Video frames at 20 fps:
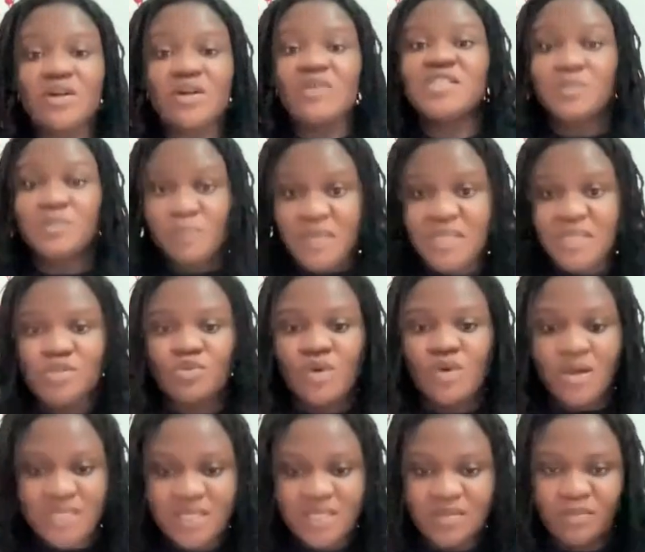enough space to
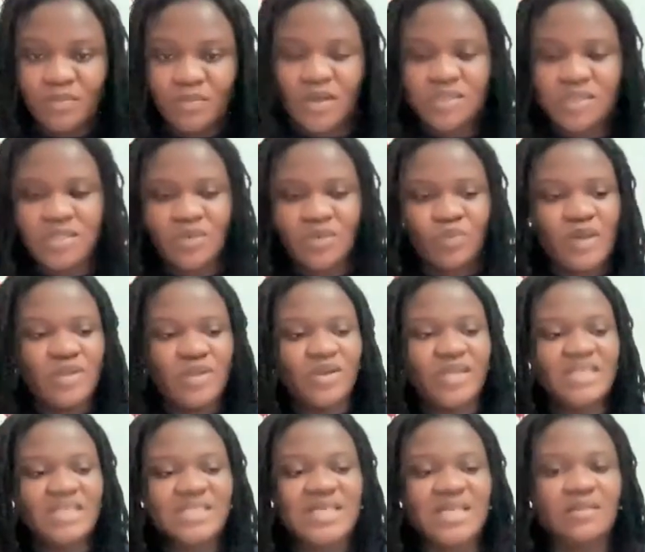go outside the box, and when
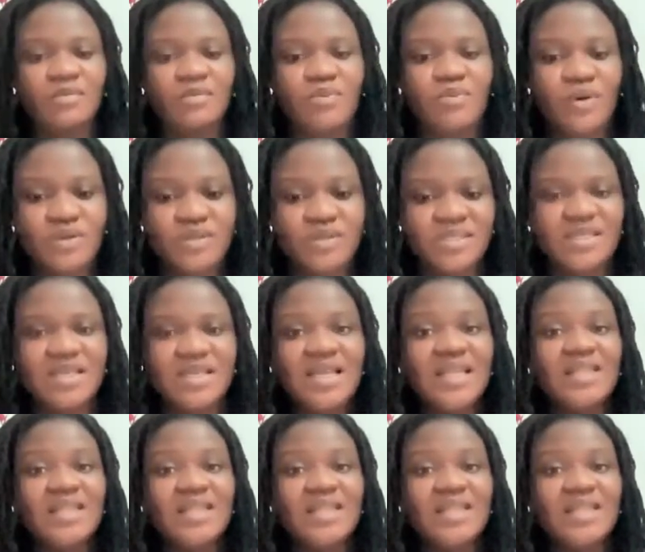you're inside the box,